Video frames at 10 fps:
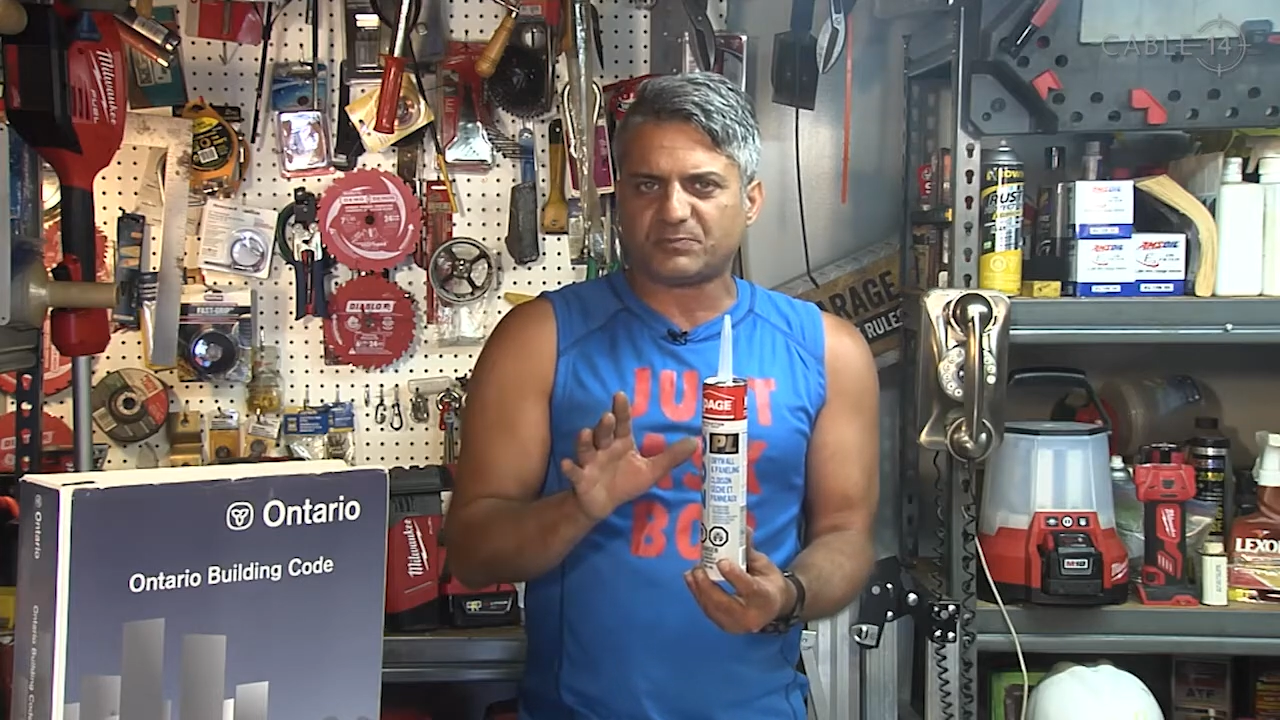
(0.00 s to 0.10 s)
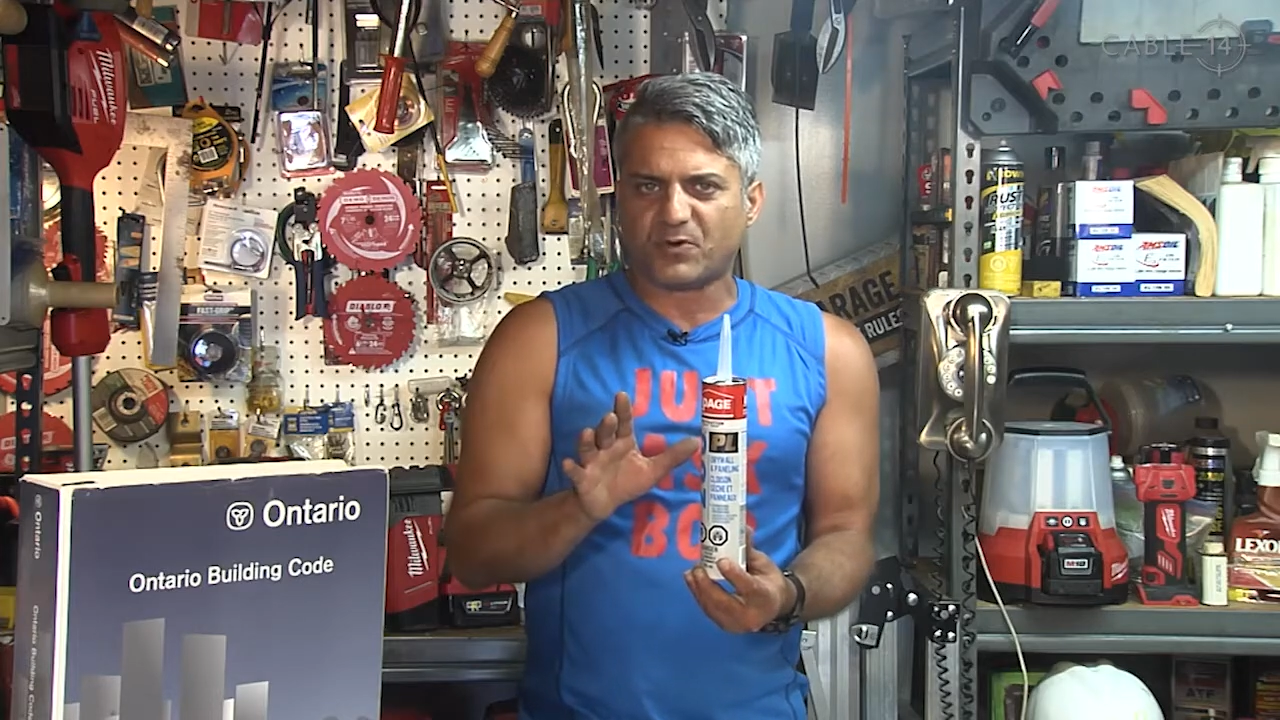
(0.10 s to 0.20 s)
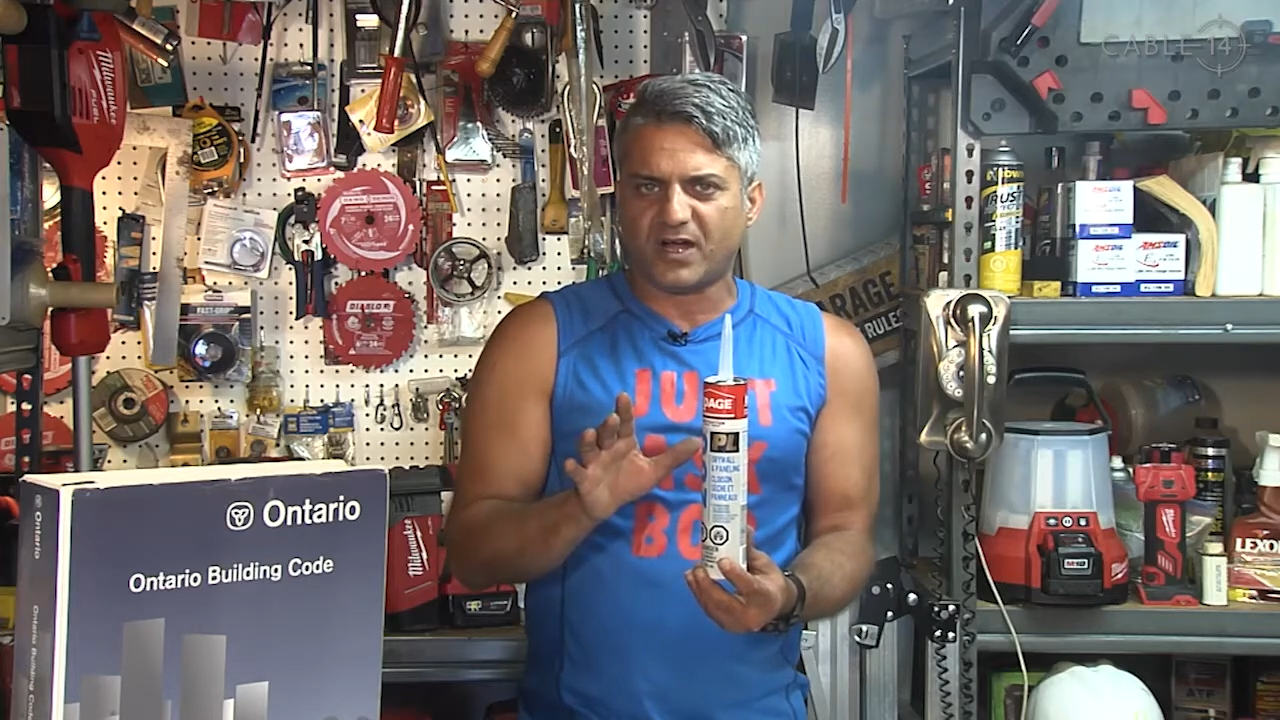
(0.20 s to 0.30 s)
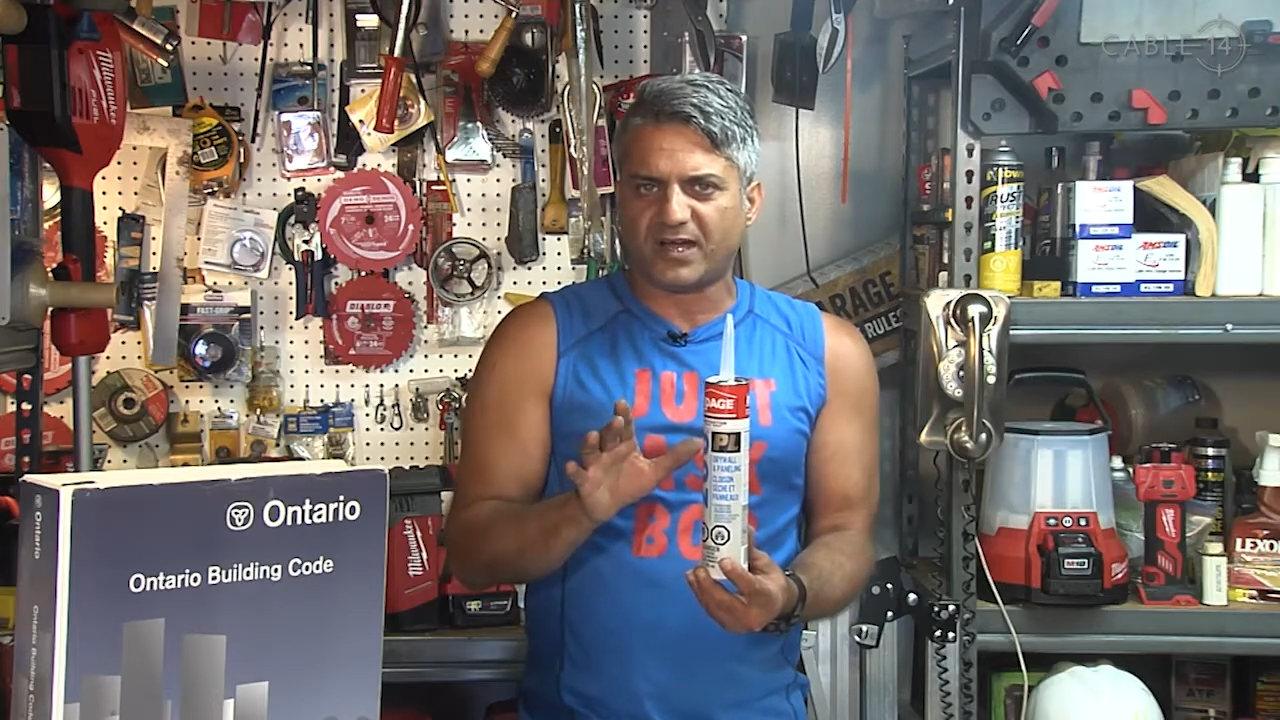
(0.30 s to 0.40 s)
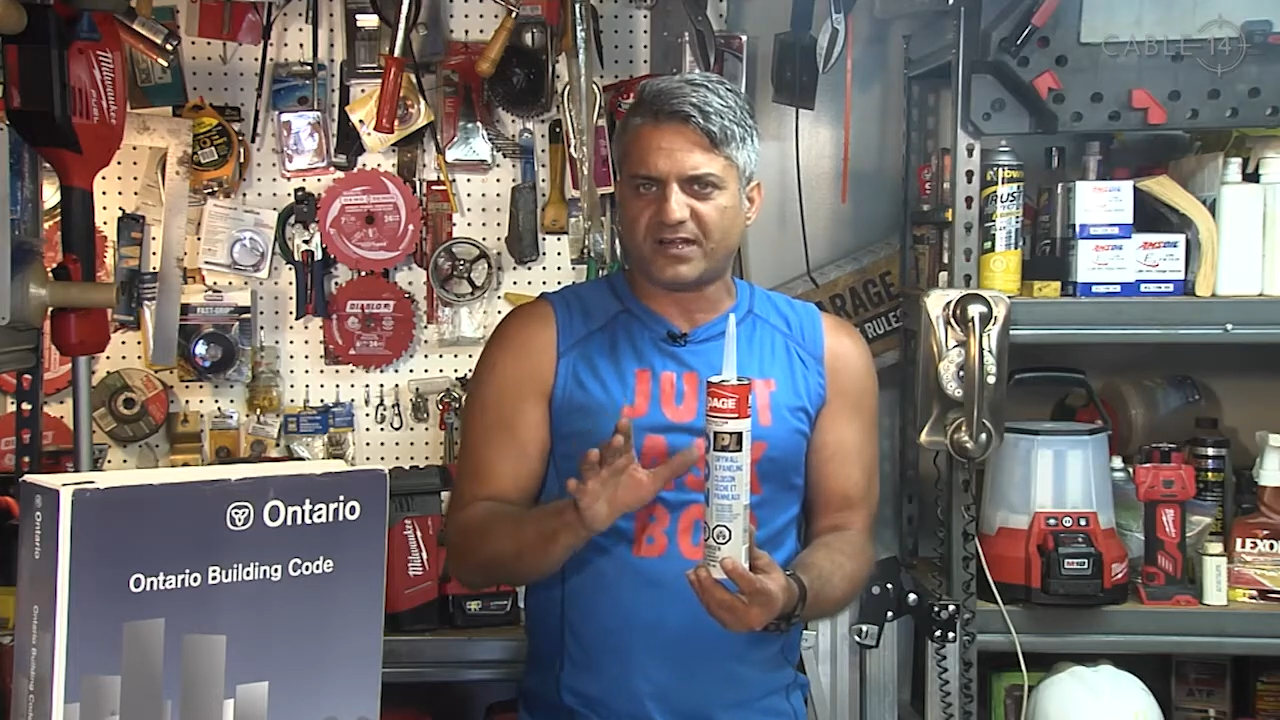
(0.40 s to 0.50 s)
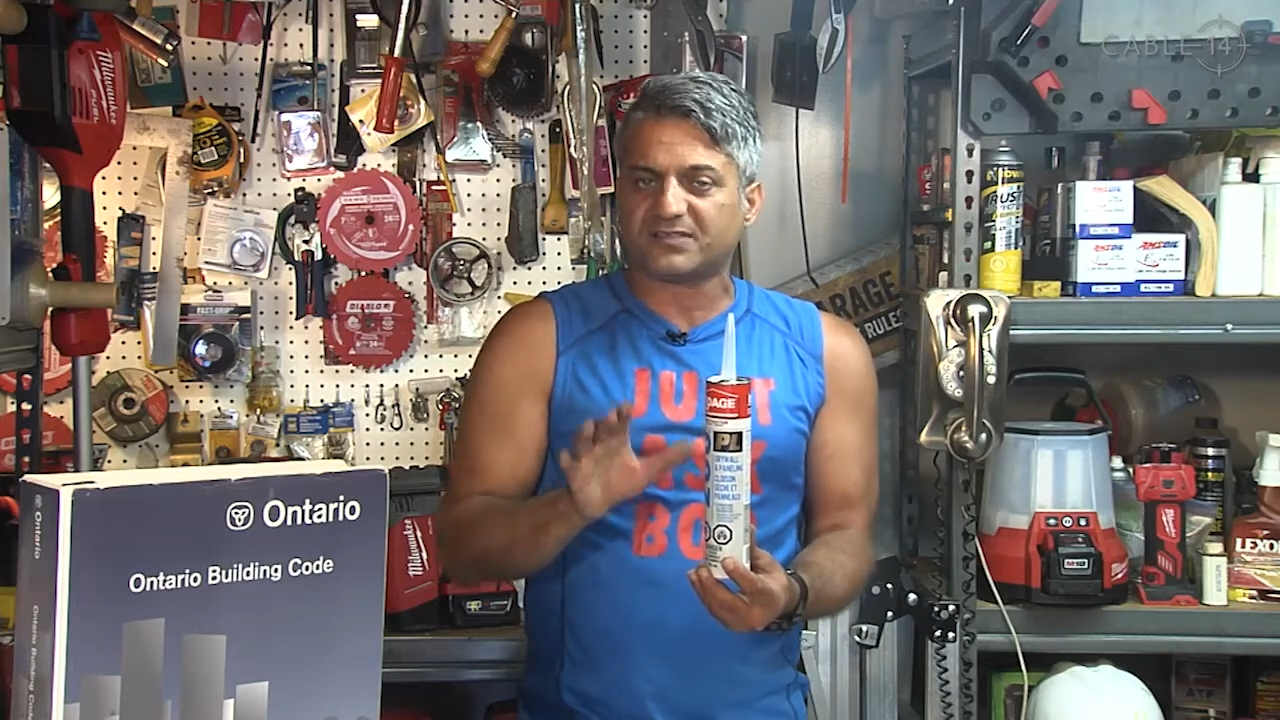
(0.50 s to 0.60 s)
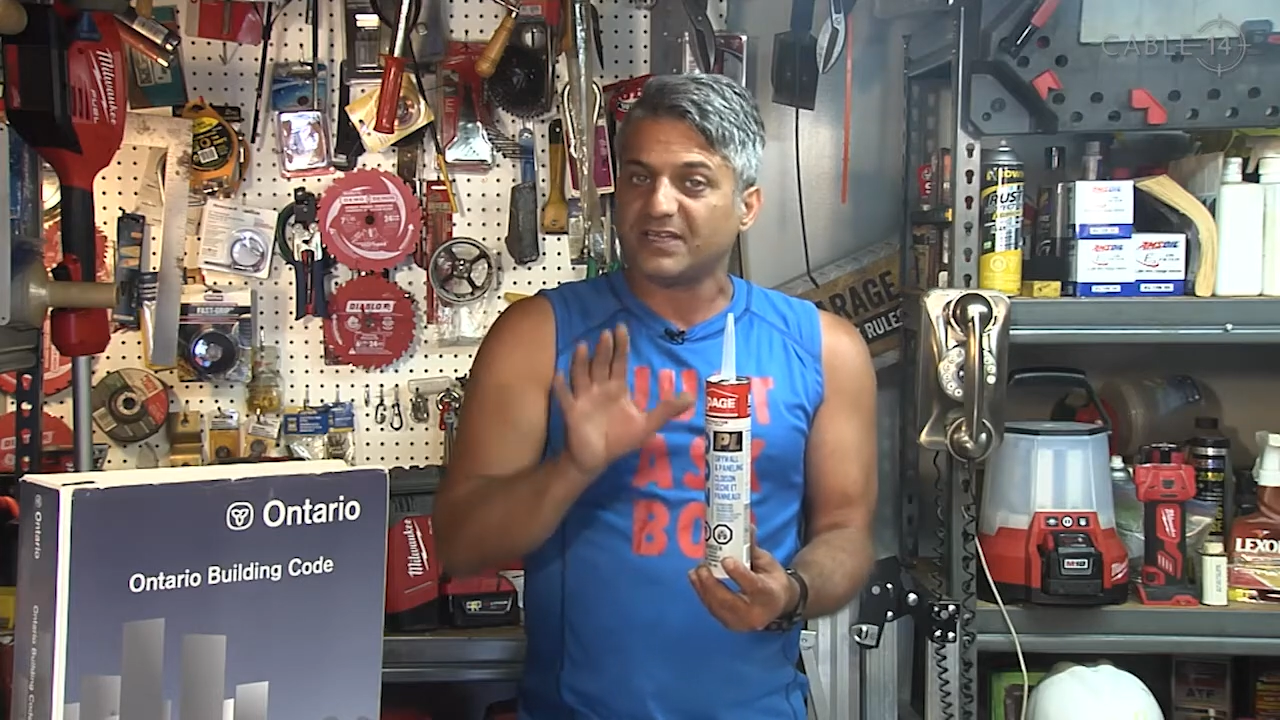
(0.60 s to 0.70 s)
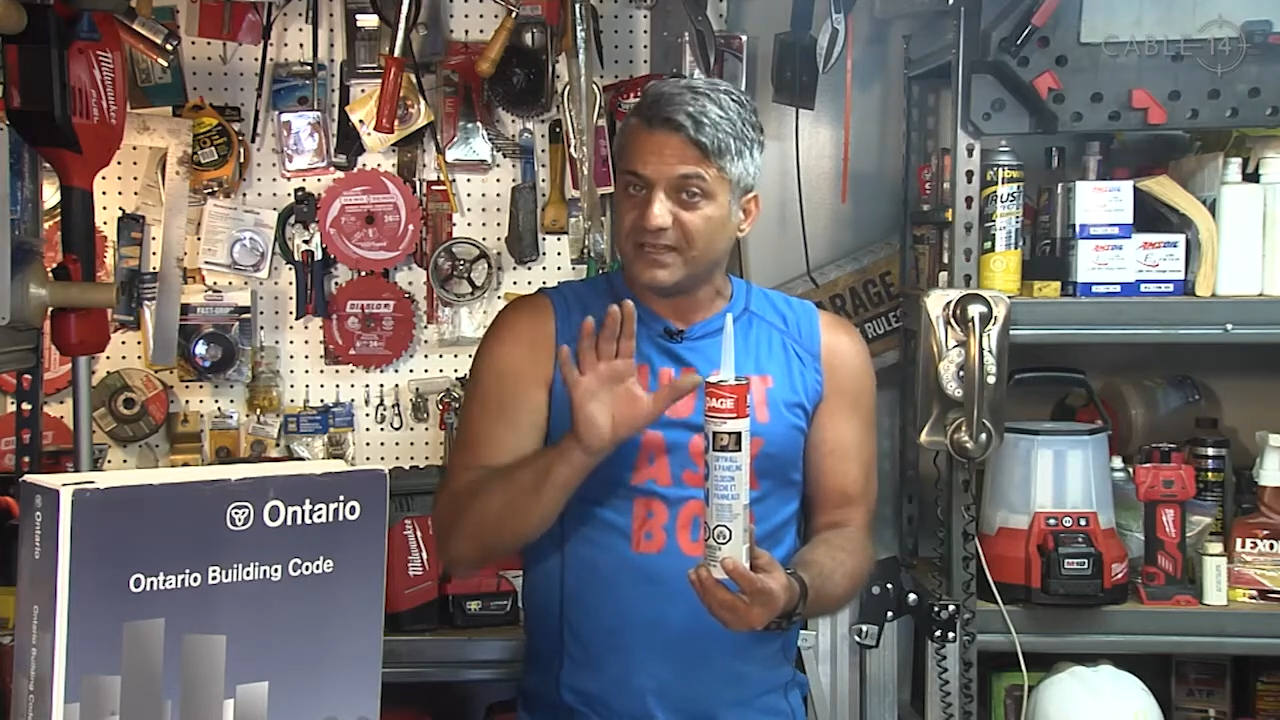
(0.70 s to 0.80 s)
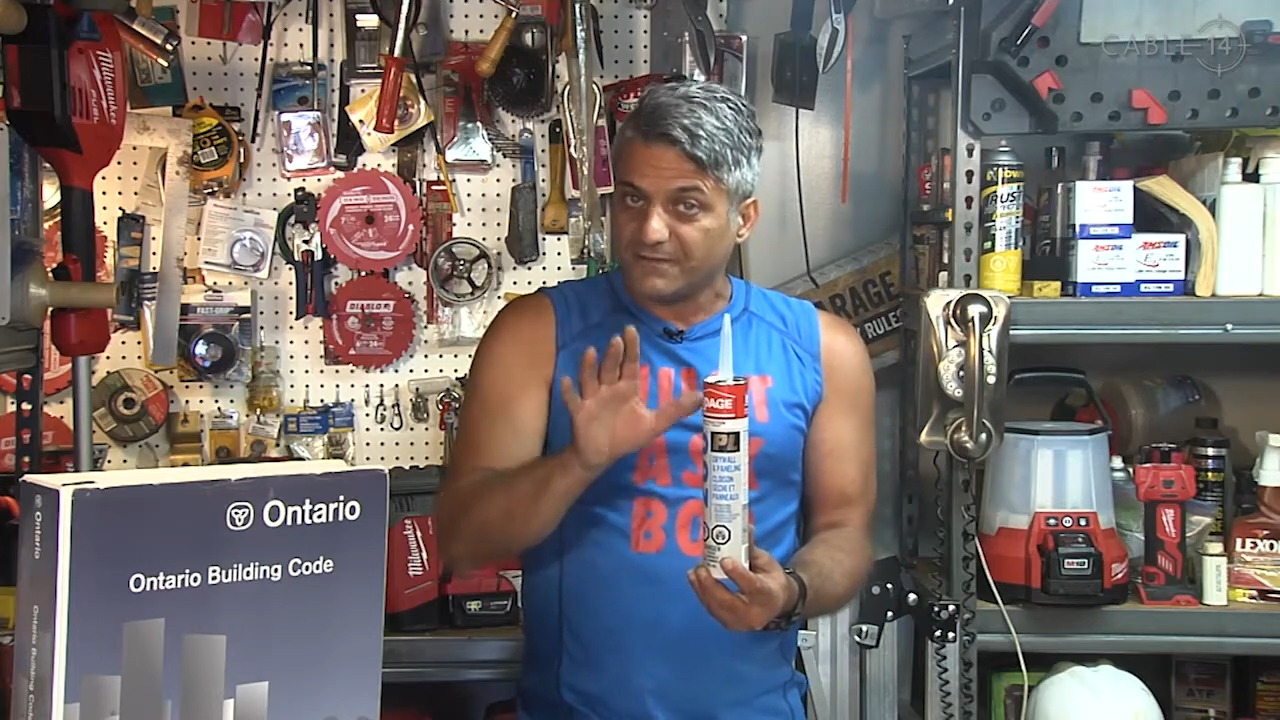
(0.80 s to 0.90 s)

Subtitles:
product.